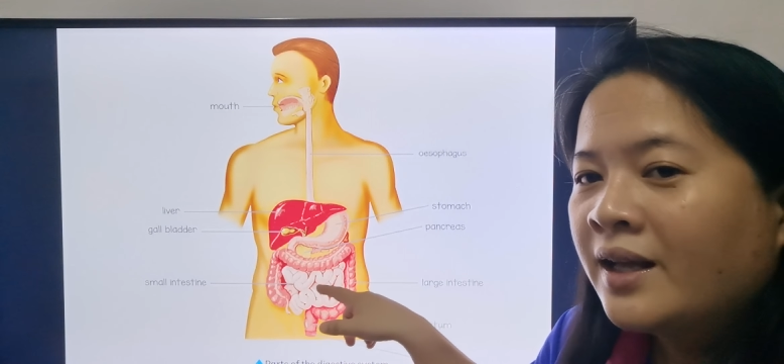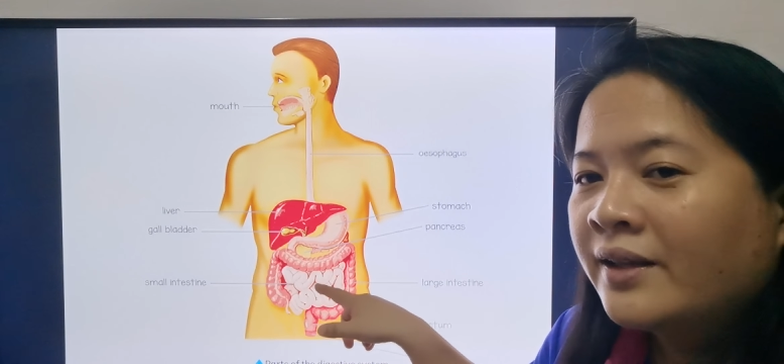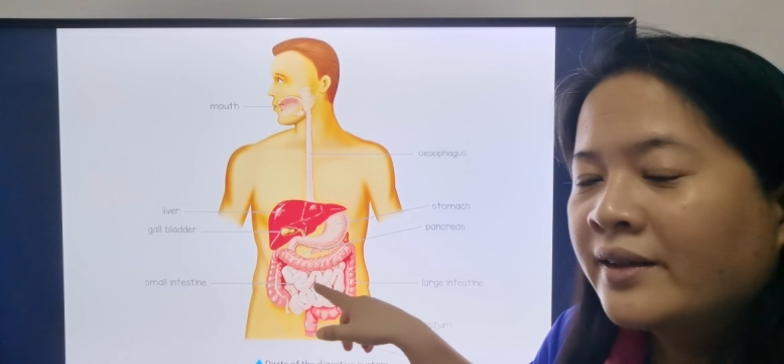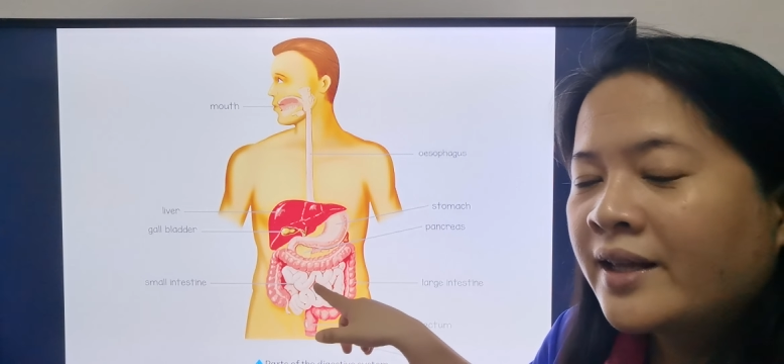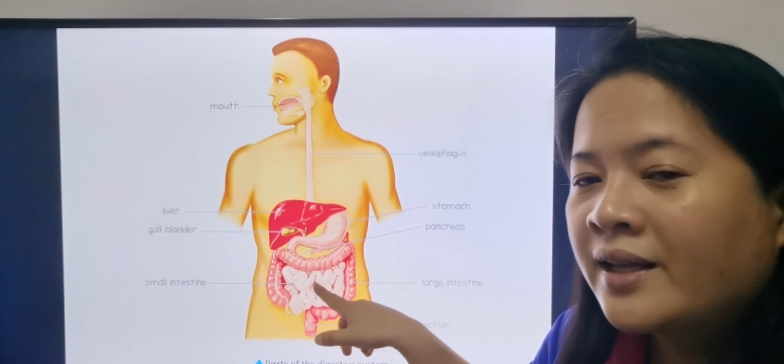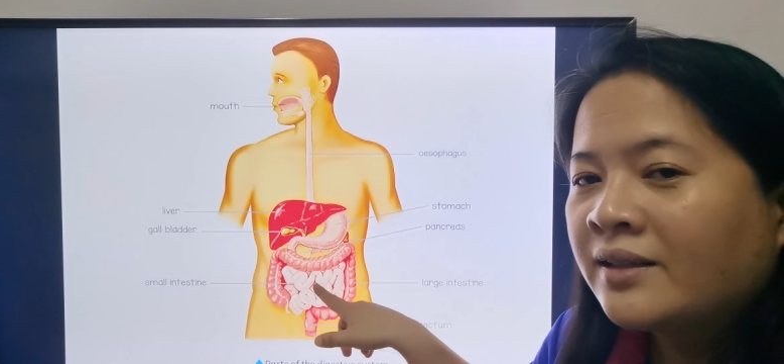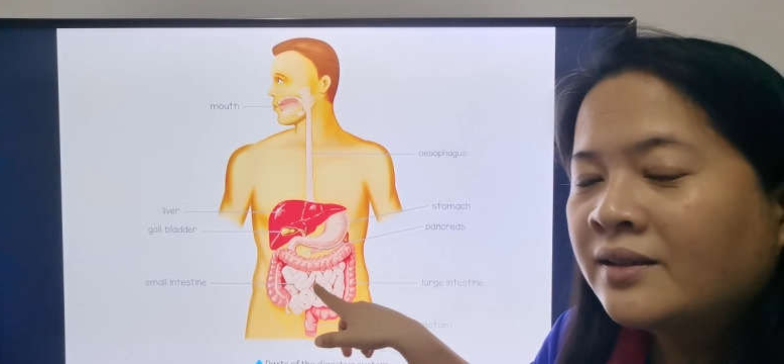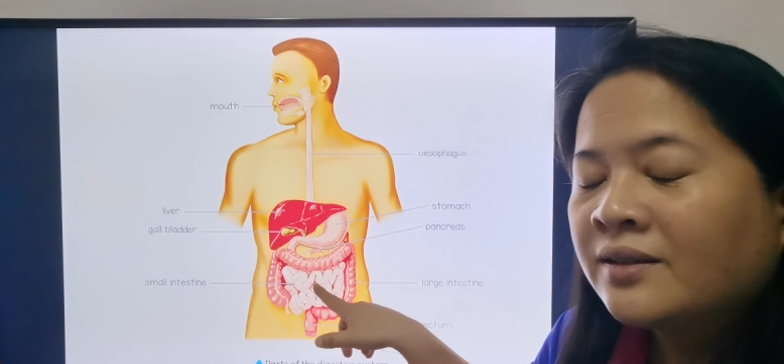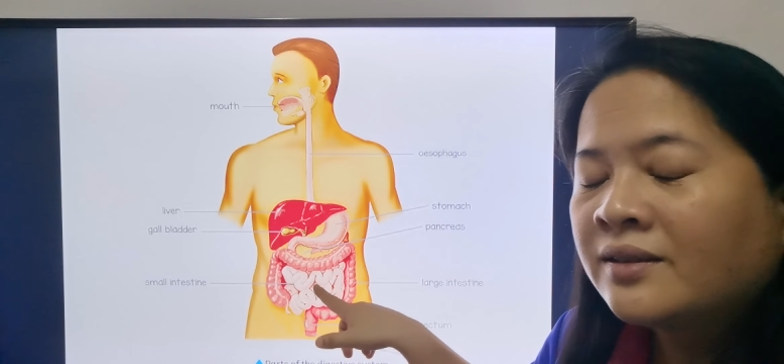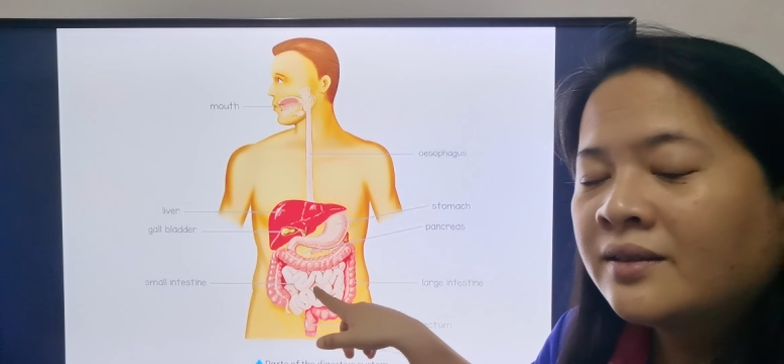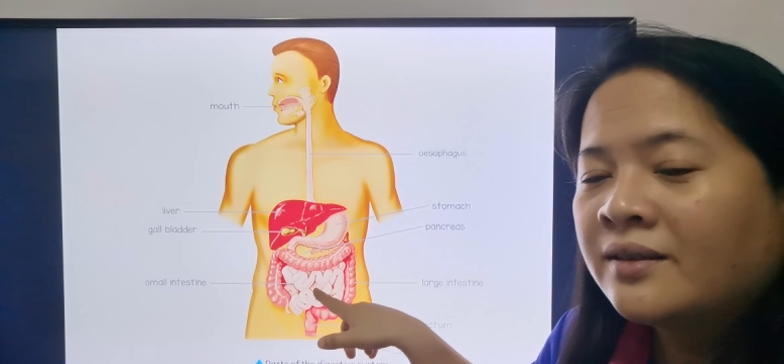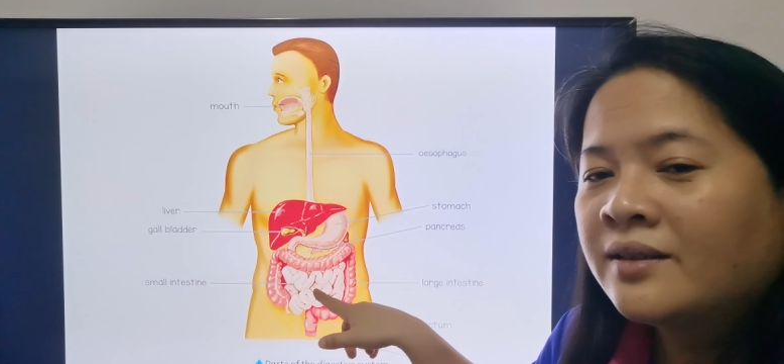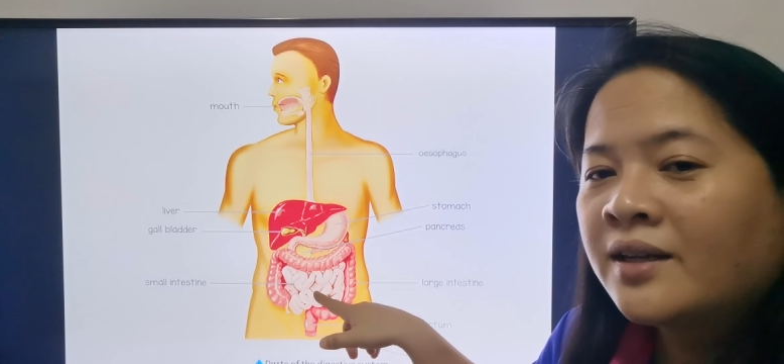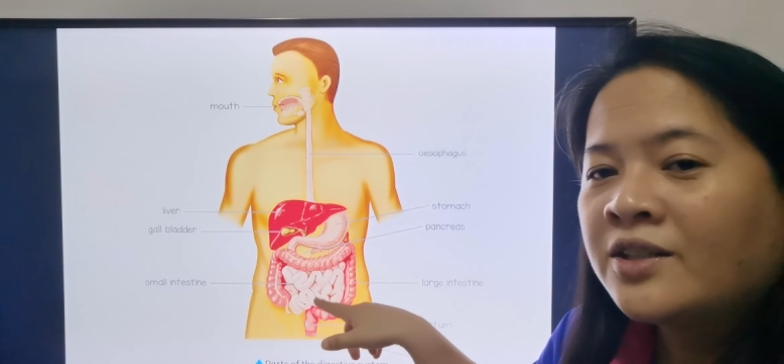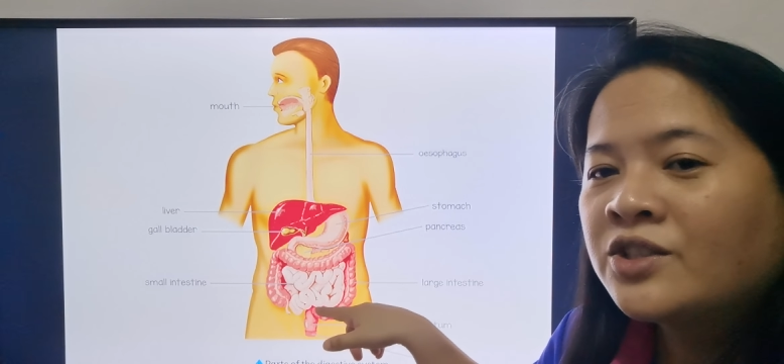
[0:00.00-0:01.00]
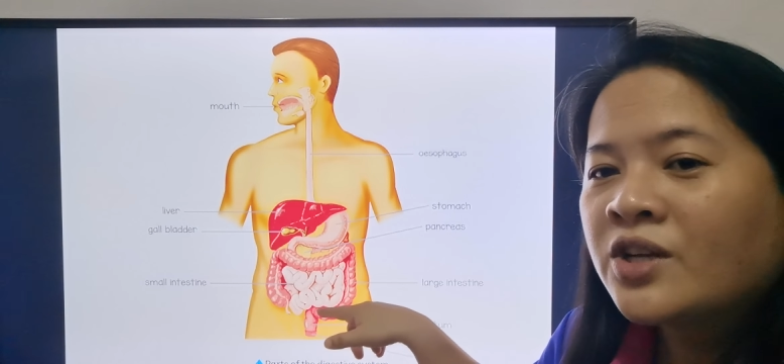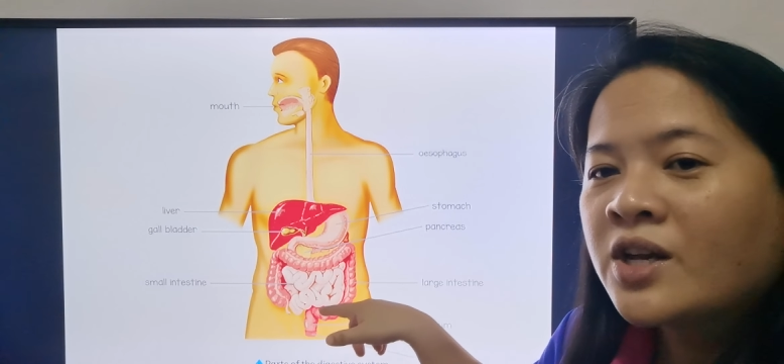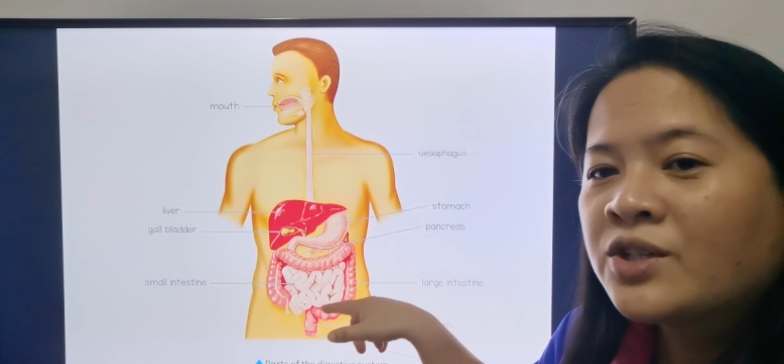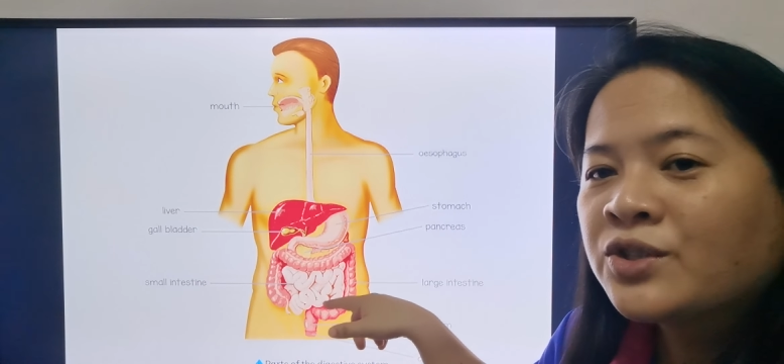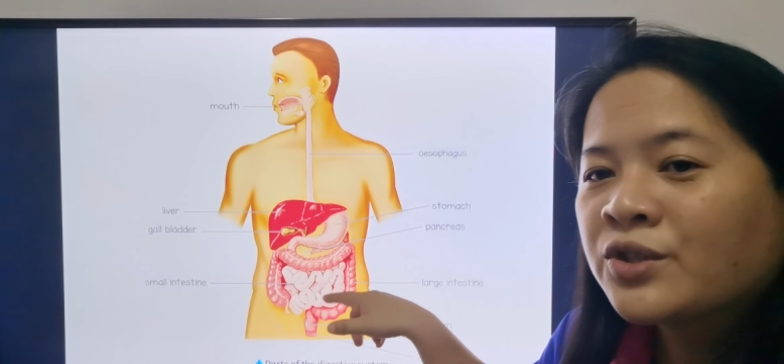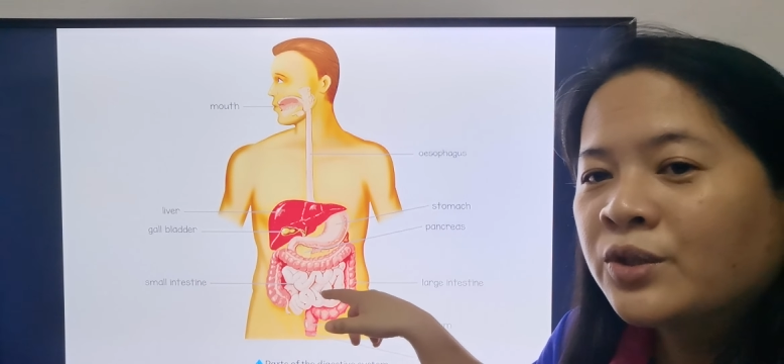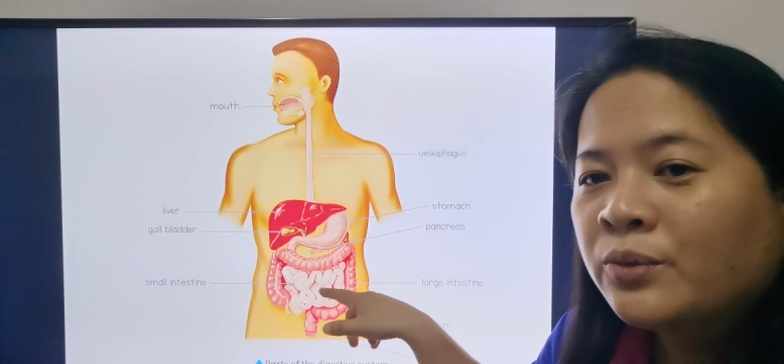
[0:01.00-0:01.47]
Then
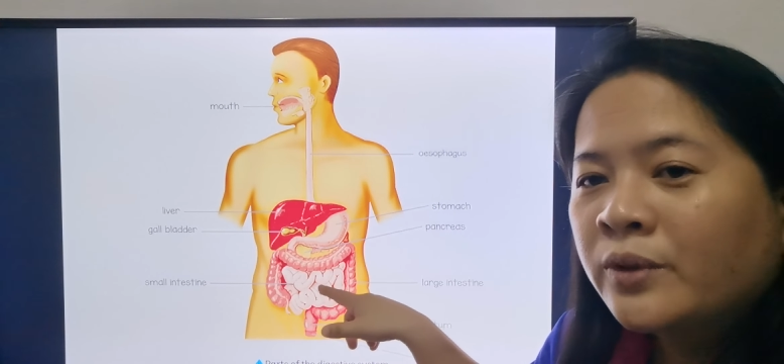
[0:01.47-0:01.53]
digestion